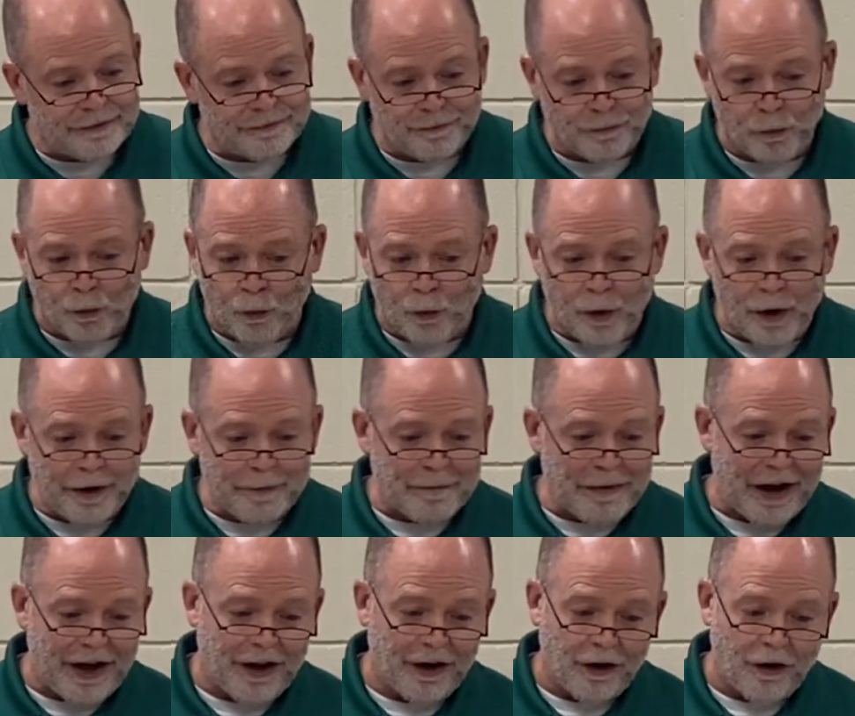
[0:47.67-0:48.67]
Won
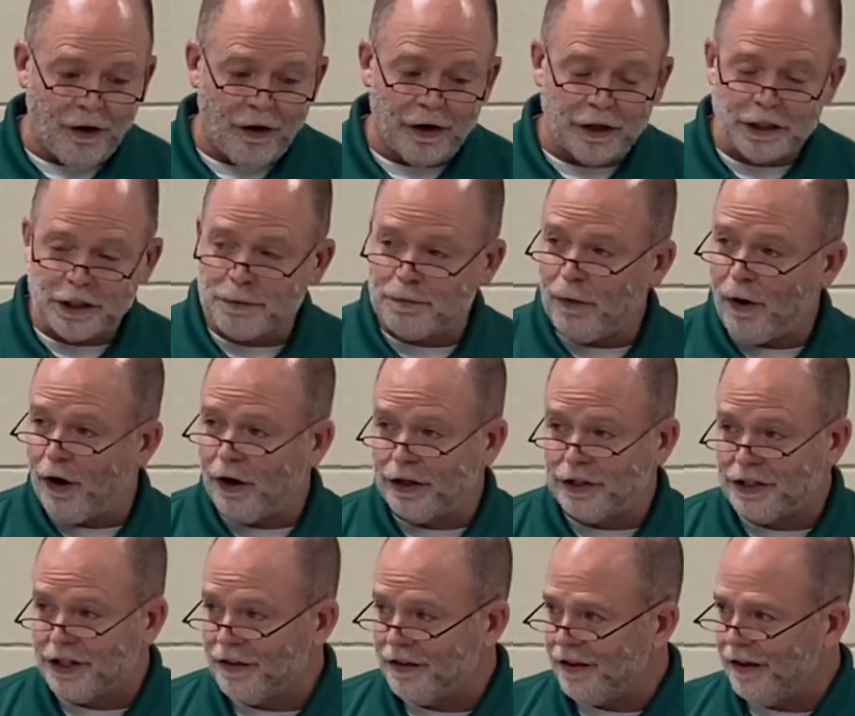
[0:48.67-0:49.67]
by a large
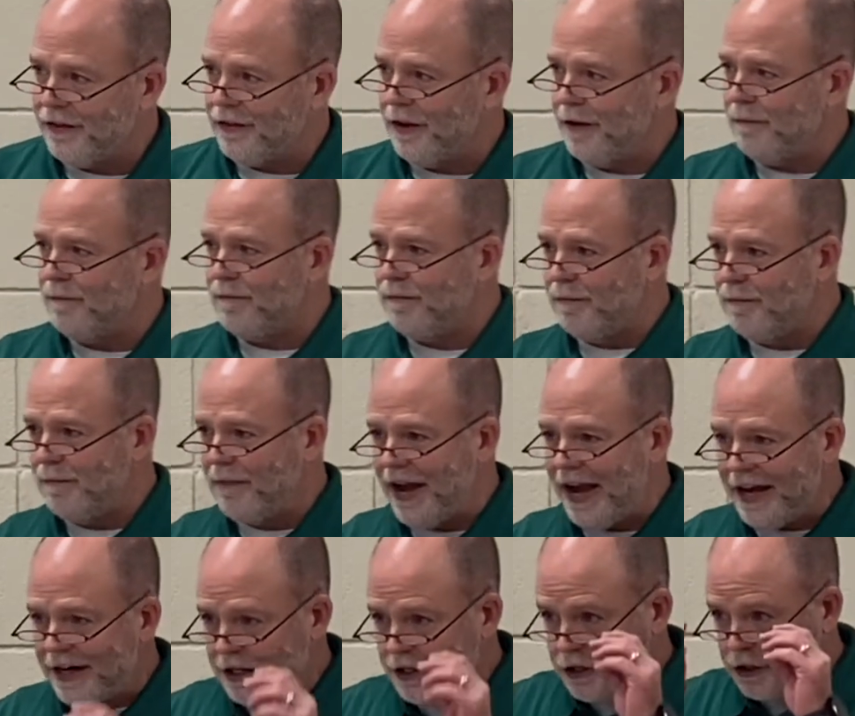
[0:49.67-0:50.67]
margin. The, the
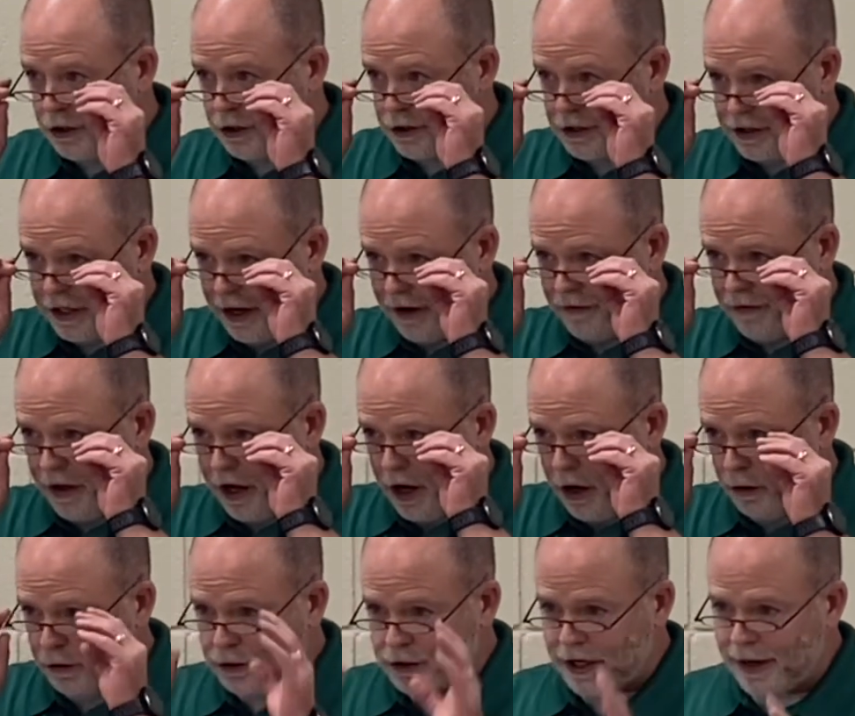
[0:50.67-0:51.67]
managers of the
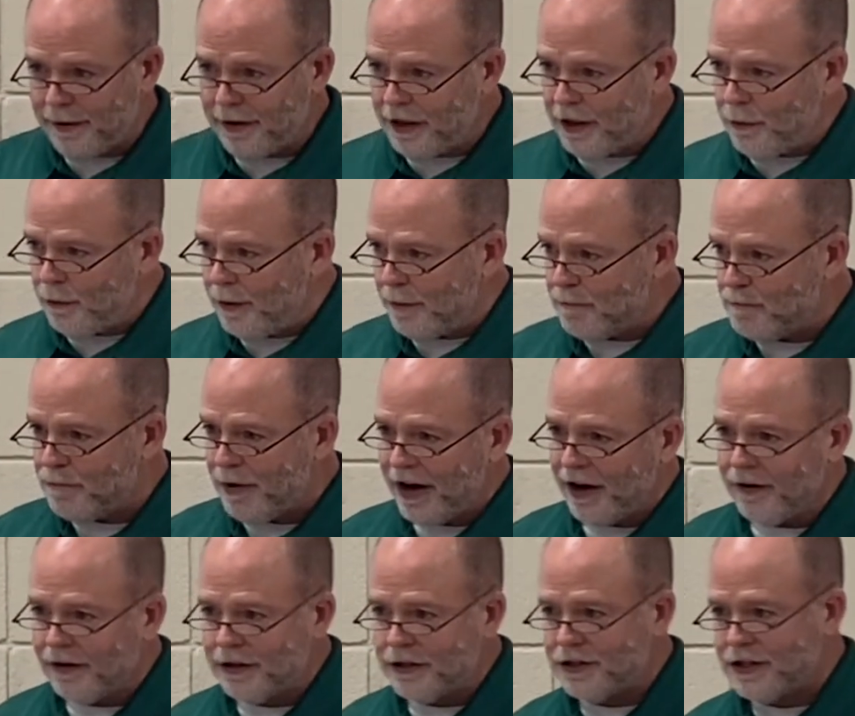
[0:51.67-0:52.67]
host company, they were
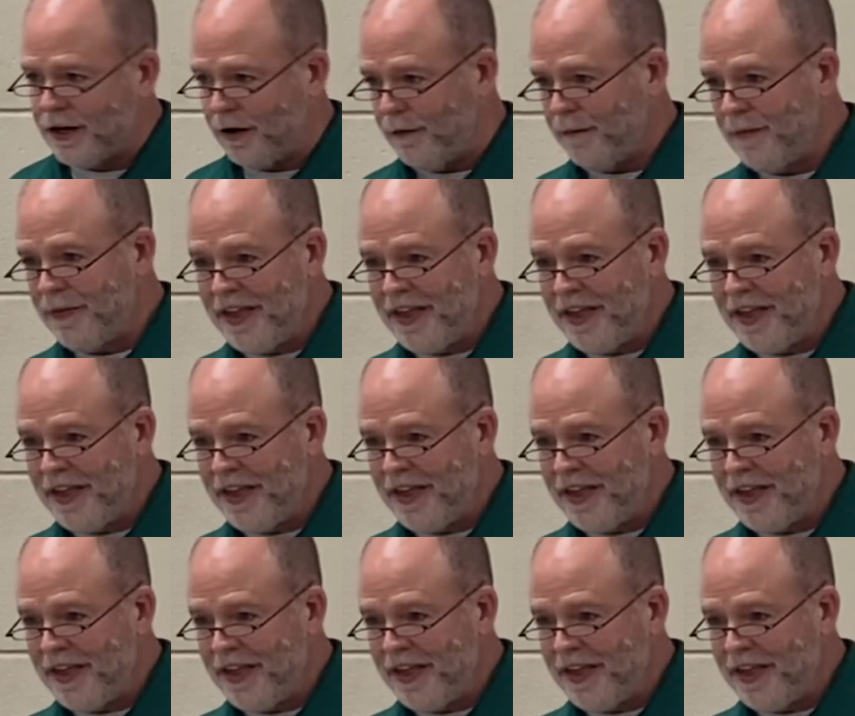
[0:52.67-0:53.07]
embarrassed, so